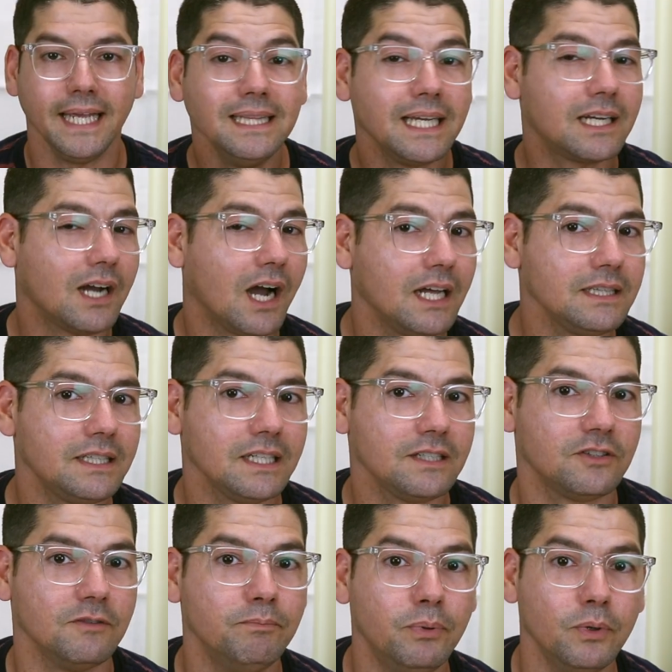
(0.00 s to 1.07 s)
In the
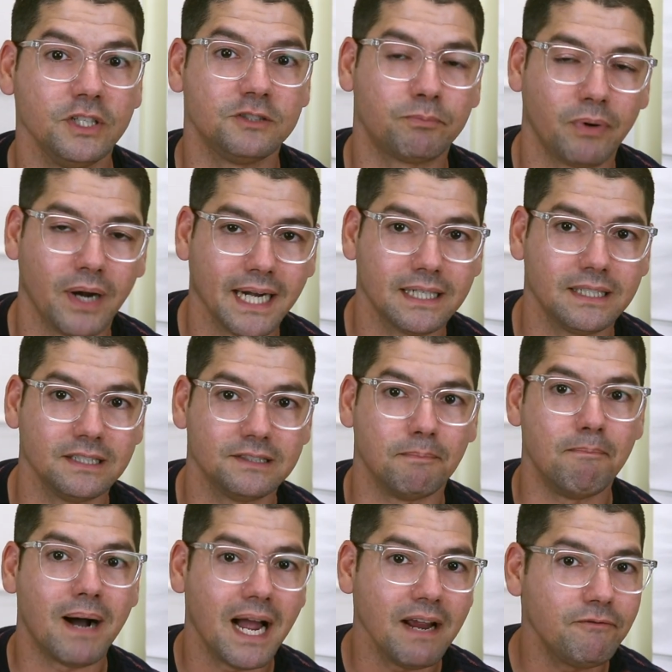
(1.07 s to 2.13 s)
context of Buddhist practice,
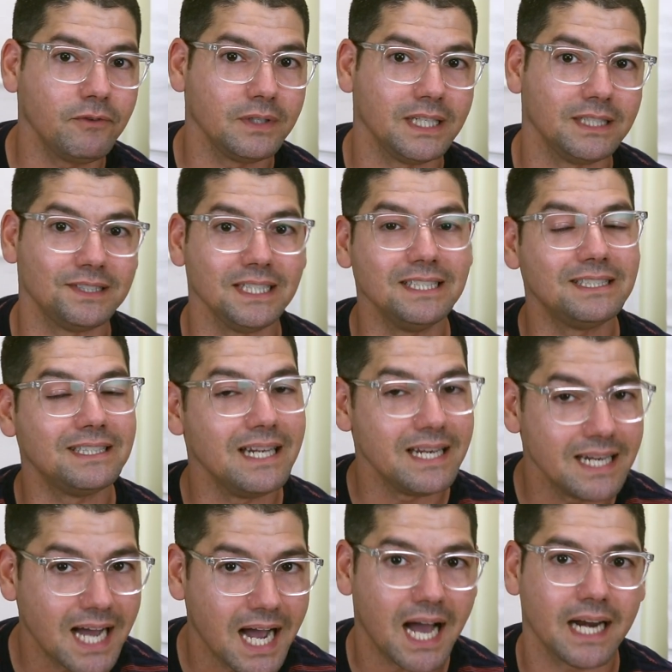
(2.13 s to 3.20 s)
mindfulness is
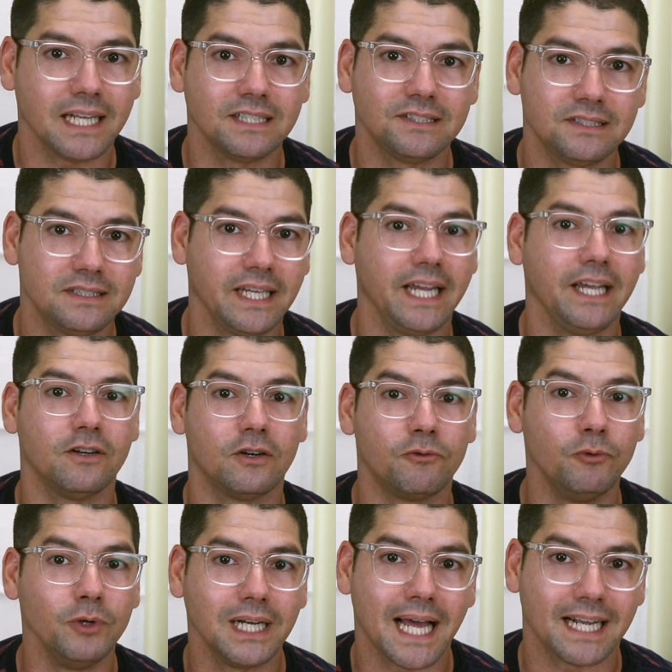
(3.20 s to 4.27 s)
not a state
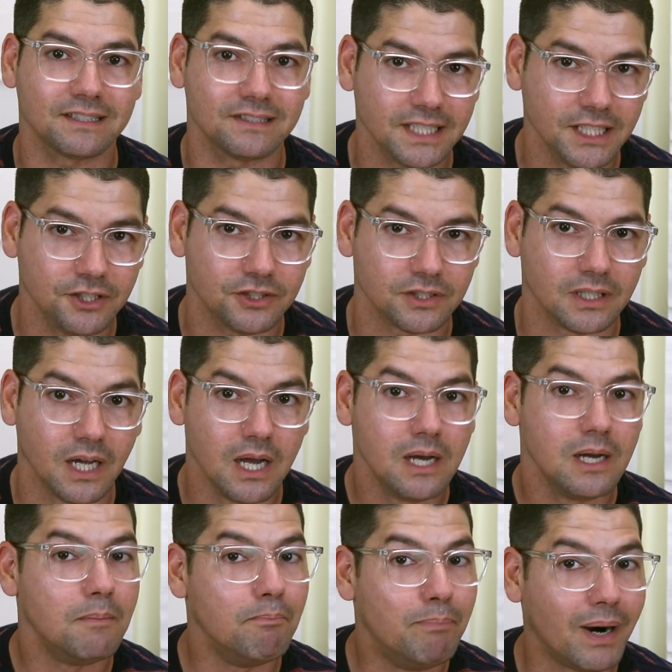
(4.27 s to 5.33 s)
of relaxation
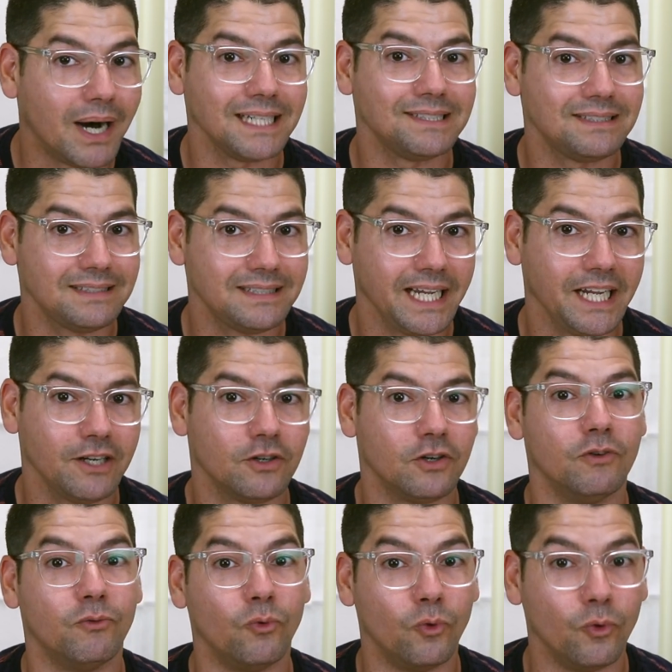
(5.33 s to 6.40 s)
but a state
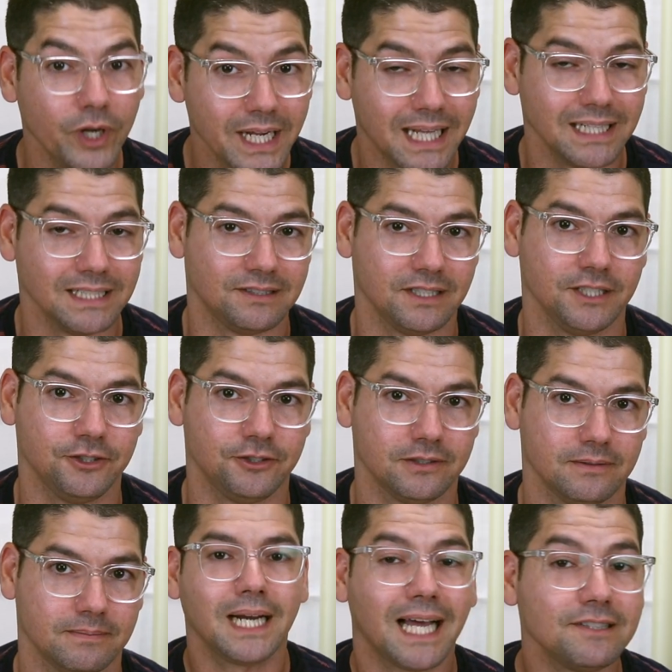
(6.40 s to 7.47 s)
of
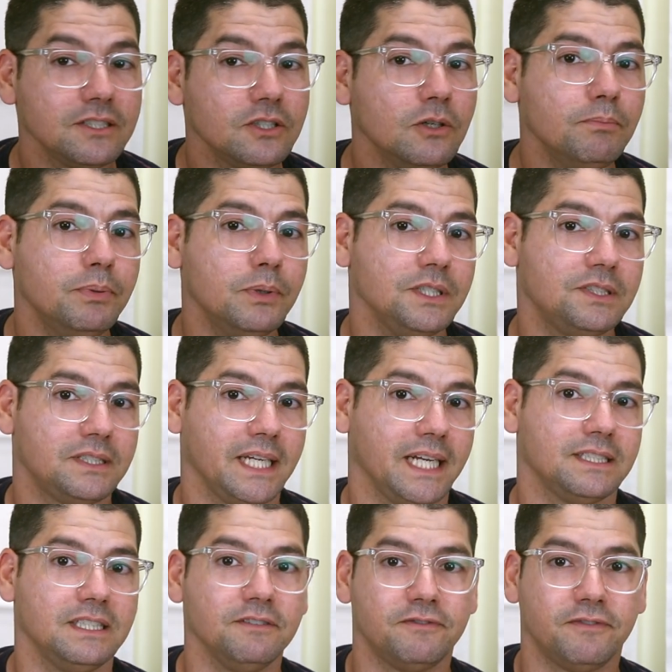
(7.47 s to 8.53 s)
realization. Classical Buddhist
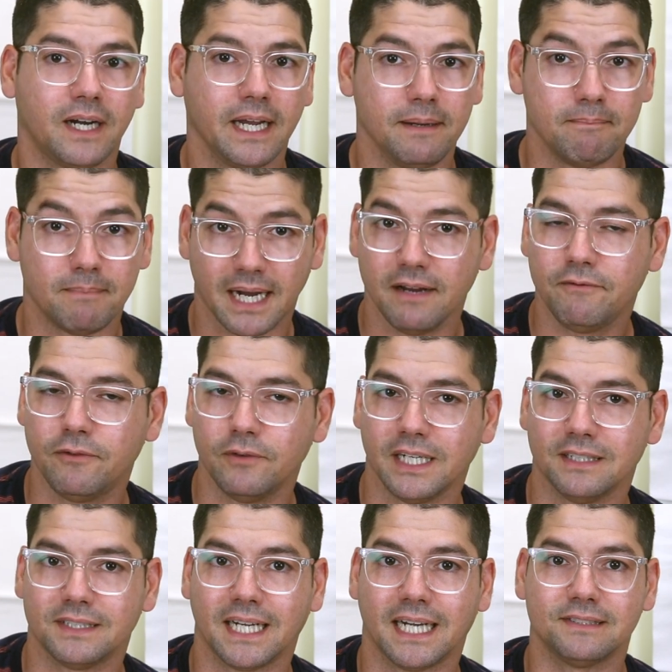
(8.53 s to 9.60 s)
texts define
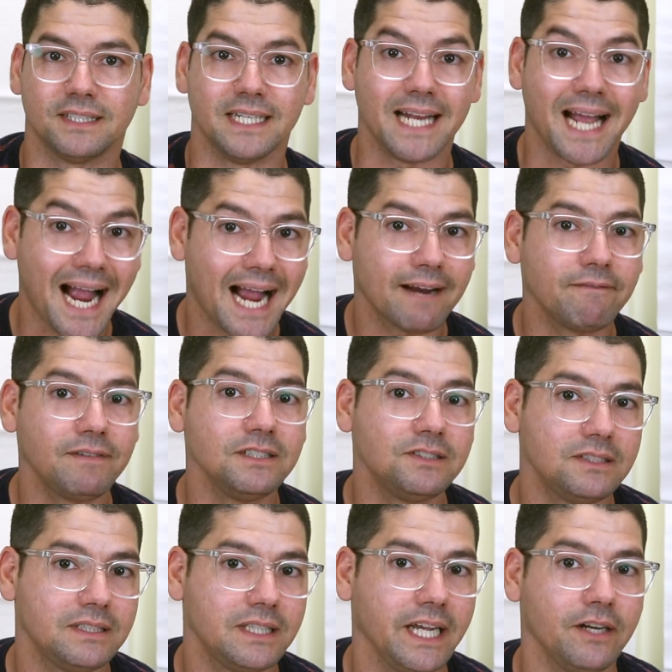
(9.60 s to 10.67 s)
mindfulness as an active
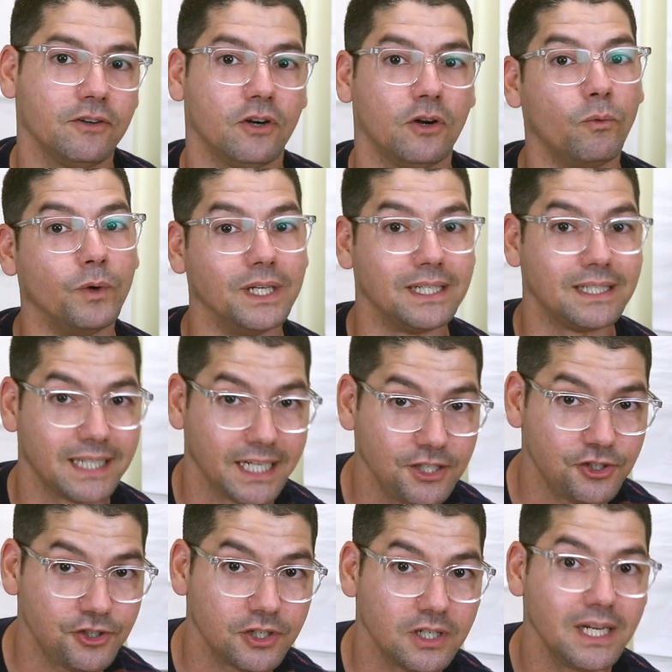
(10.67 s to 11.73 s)
state of
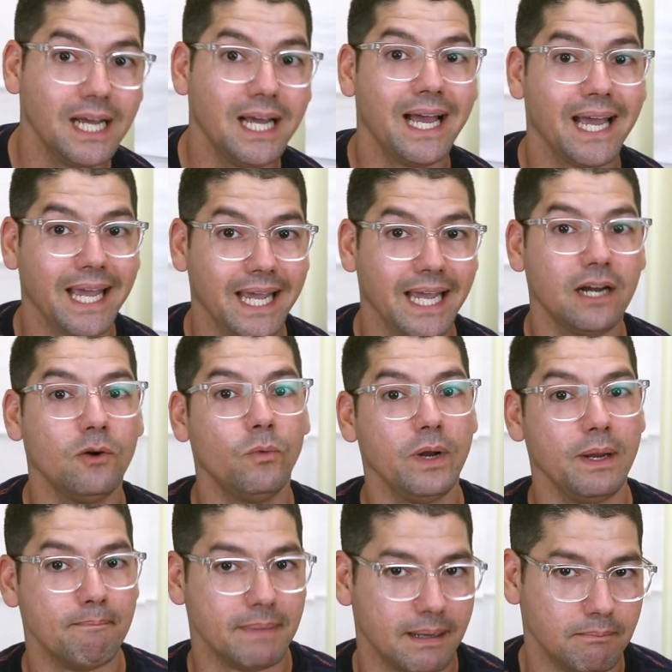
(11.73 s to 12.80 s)
retention and
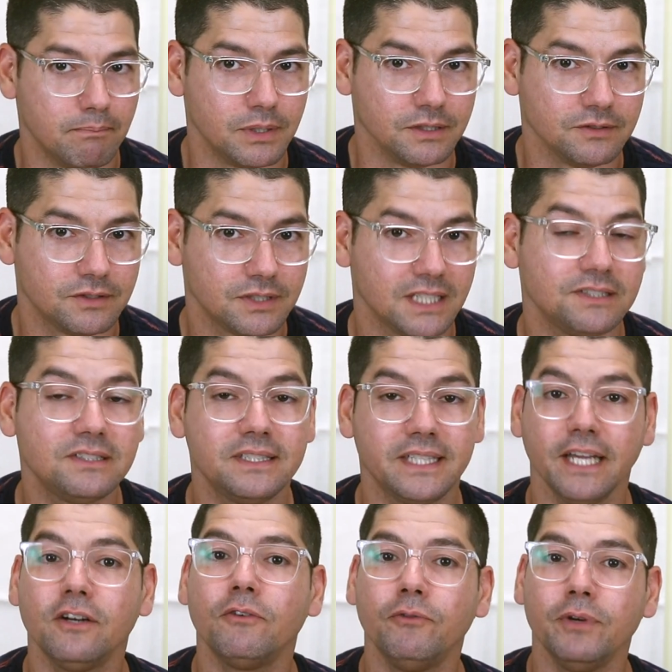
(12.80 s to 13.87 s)
remembrance, a
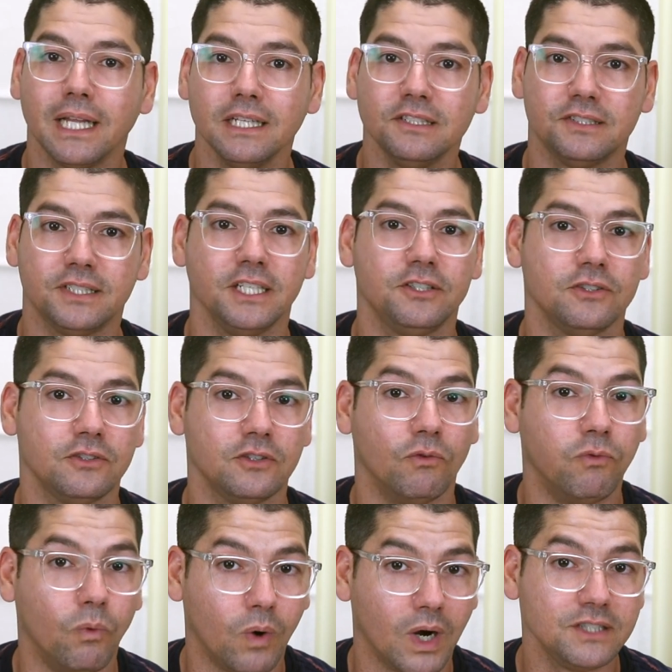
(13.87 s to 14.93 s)
state of realization
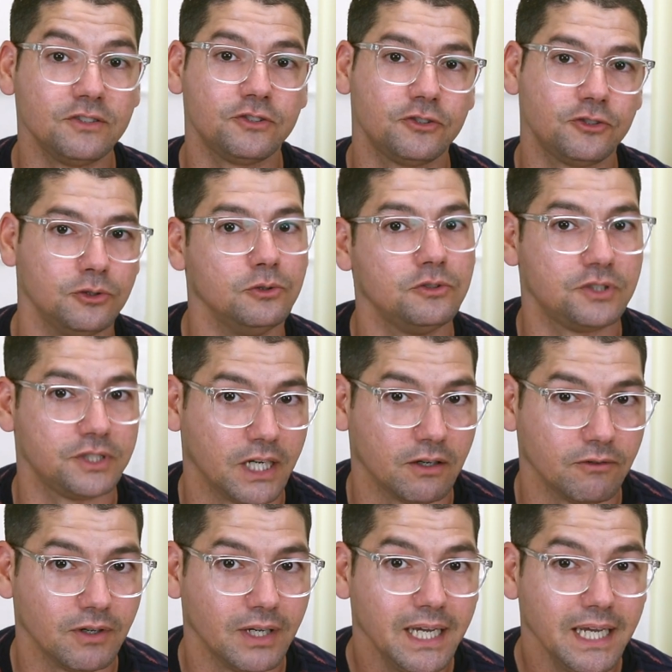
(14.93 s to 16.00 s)
of one's true
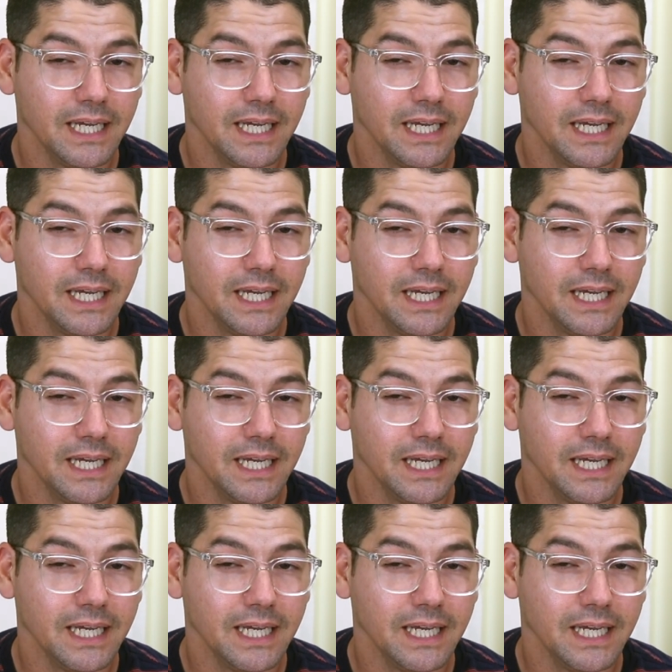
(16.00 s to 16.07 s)
self.